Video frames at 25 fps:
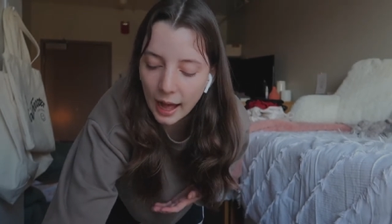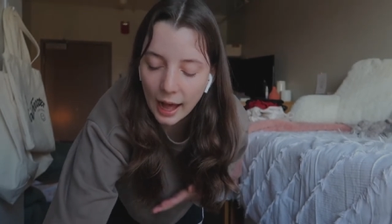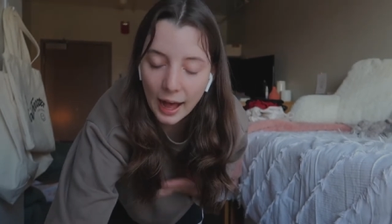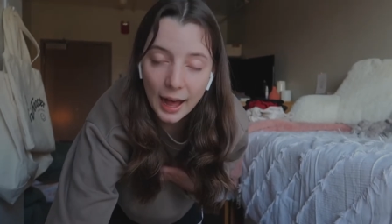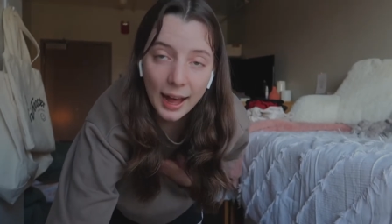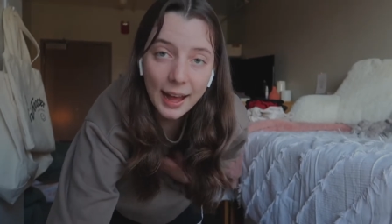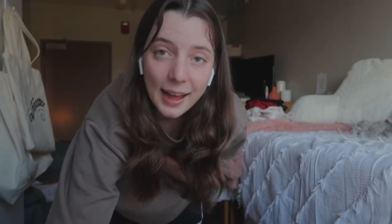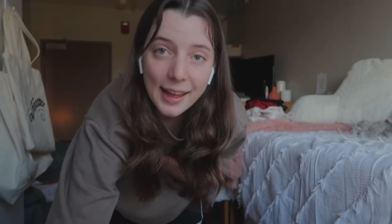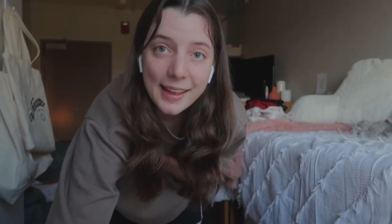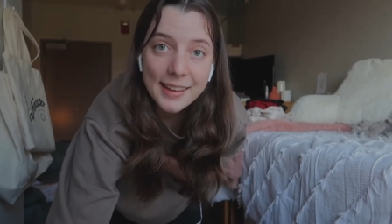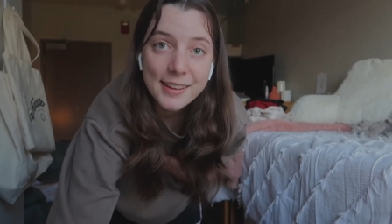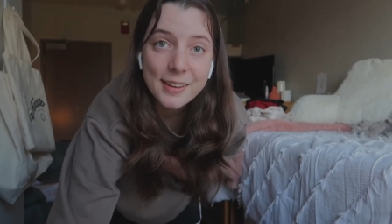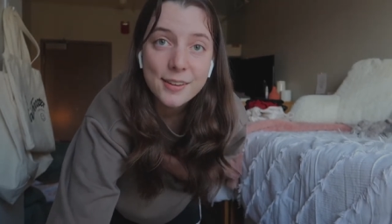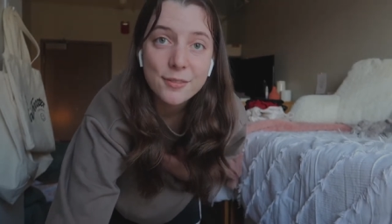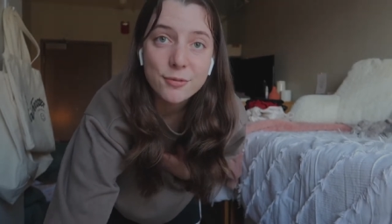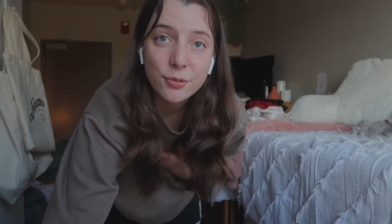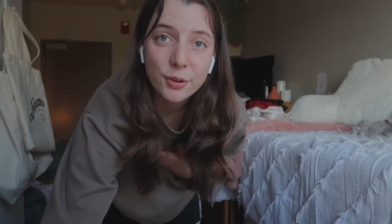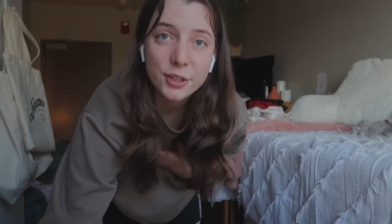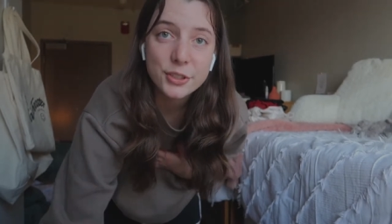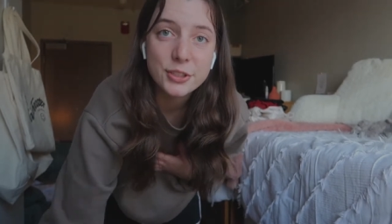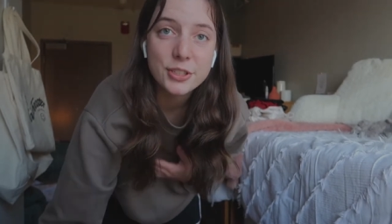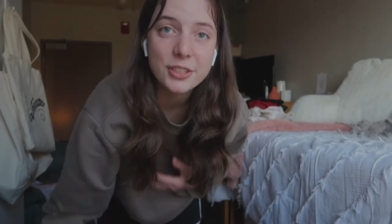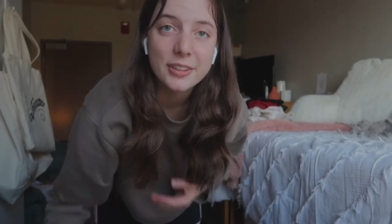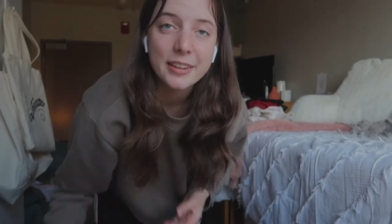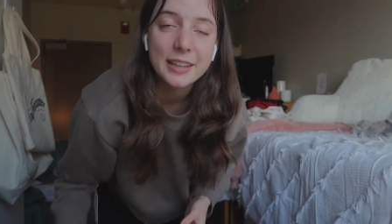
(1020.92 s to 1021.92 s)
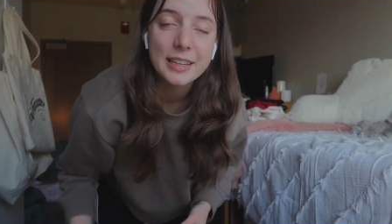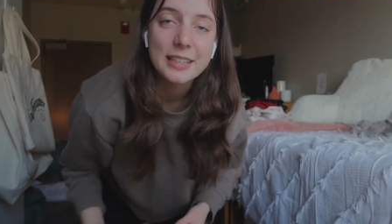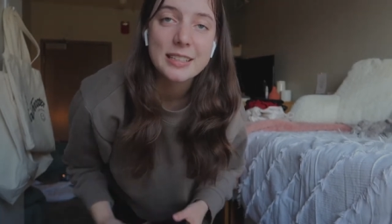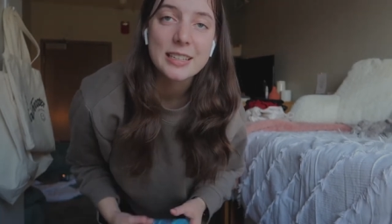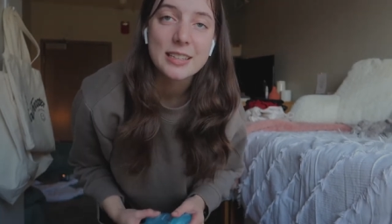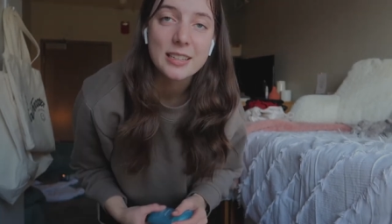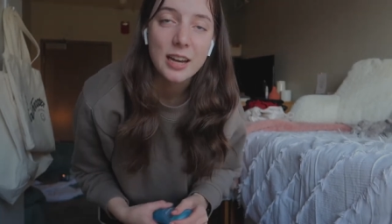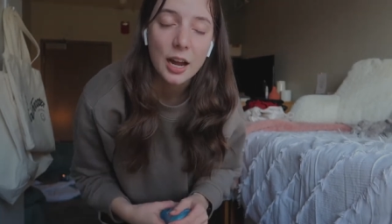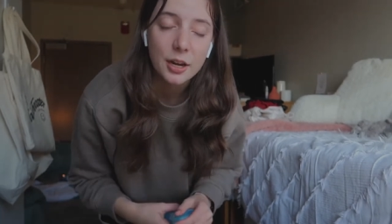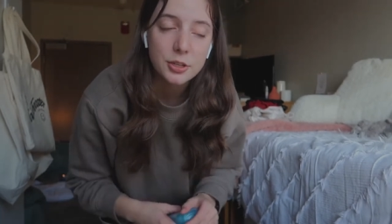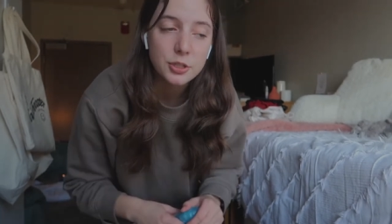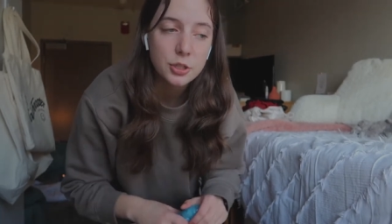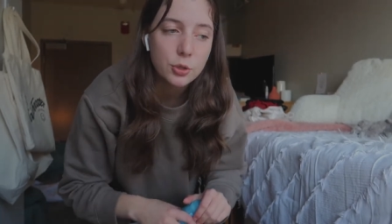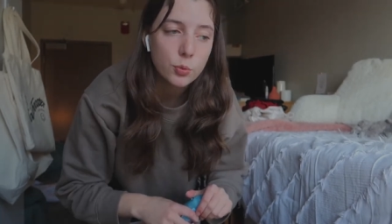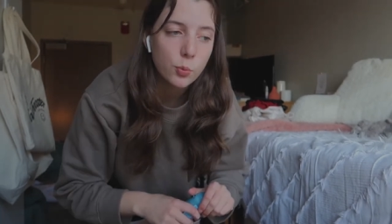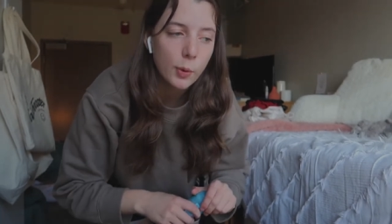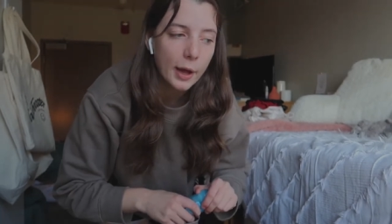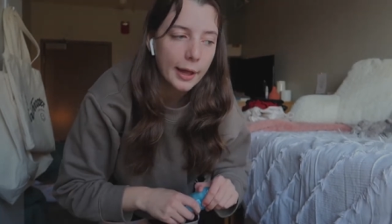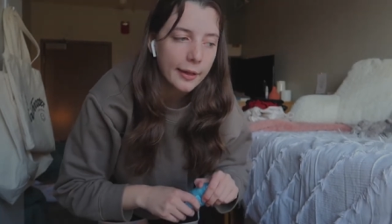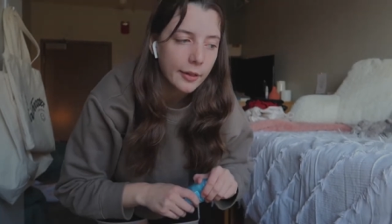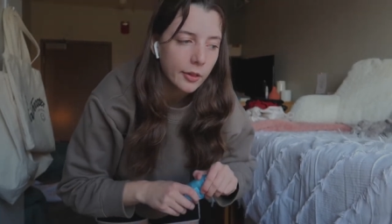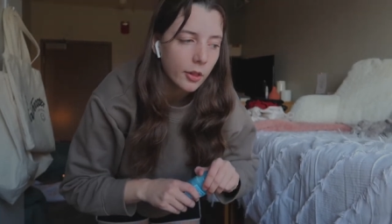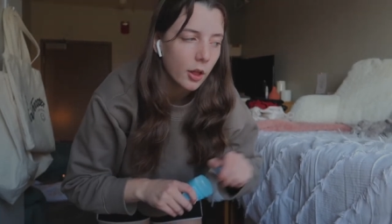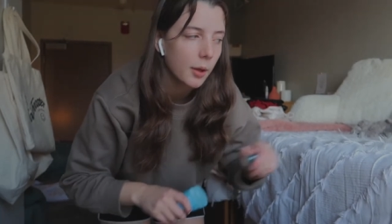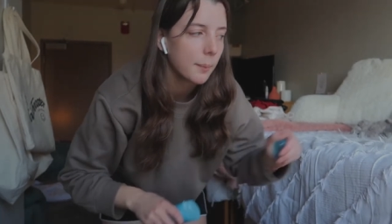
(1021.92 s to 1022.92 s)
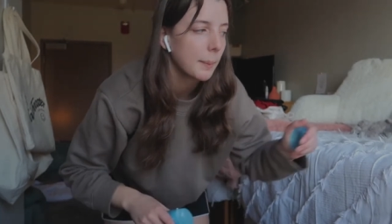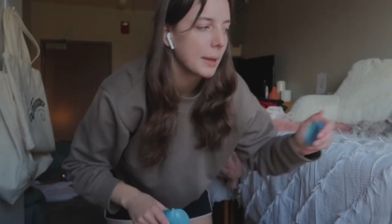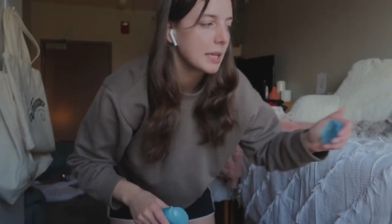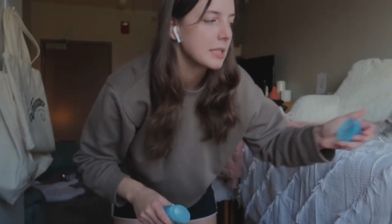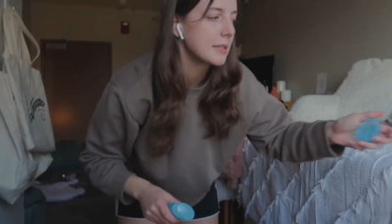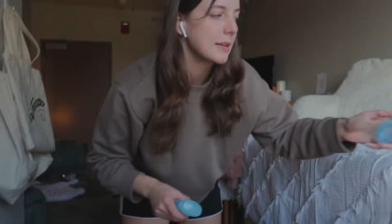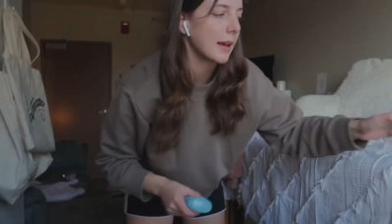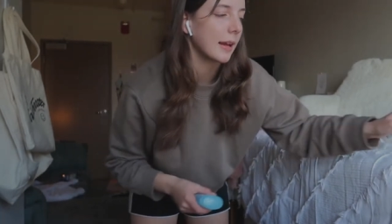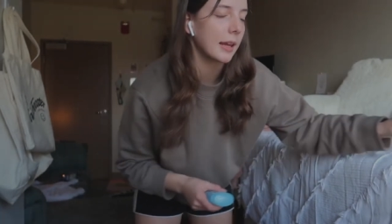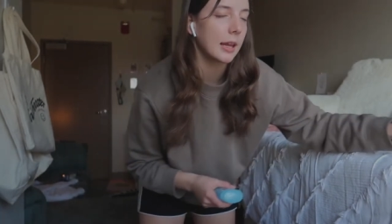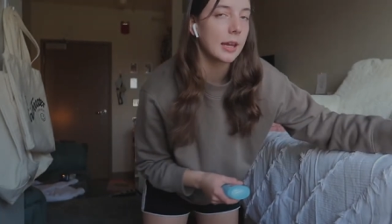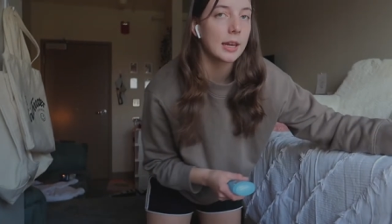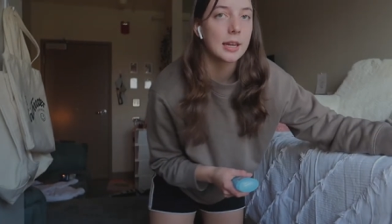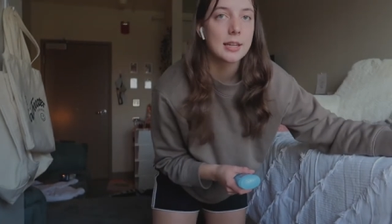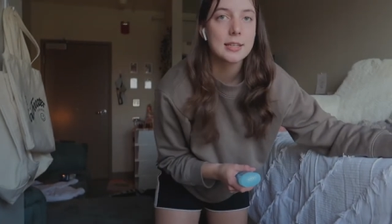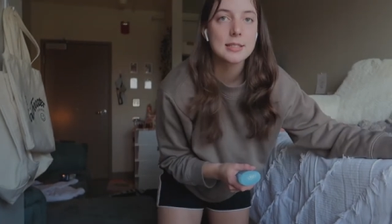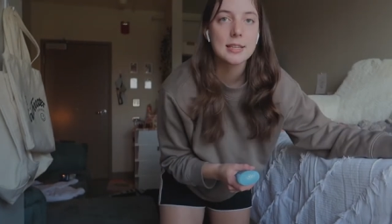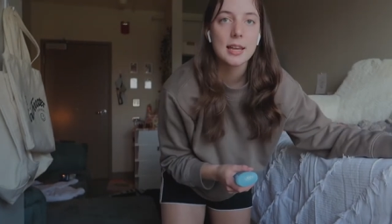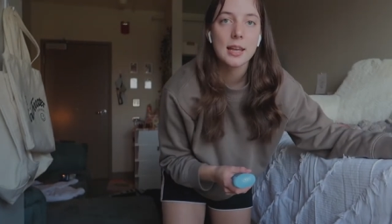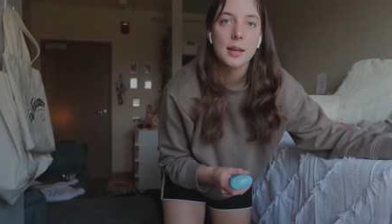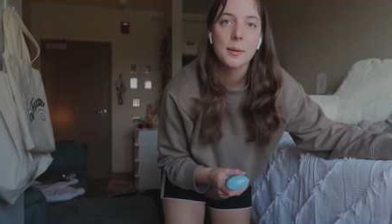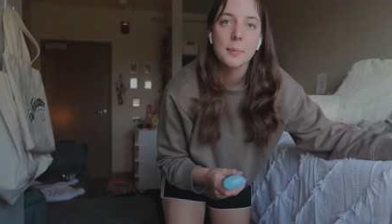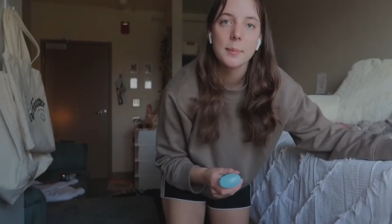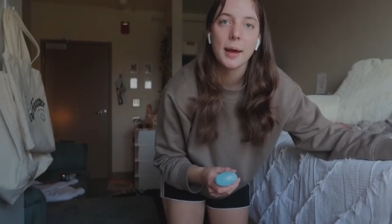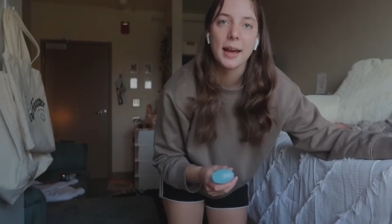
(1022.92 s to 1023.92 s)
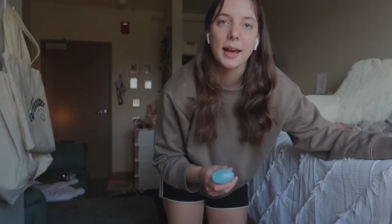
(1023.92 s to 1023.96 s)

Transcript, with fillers: I unfortunately did not do well on my second exam.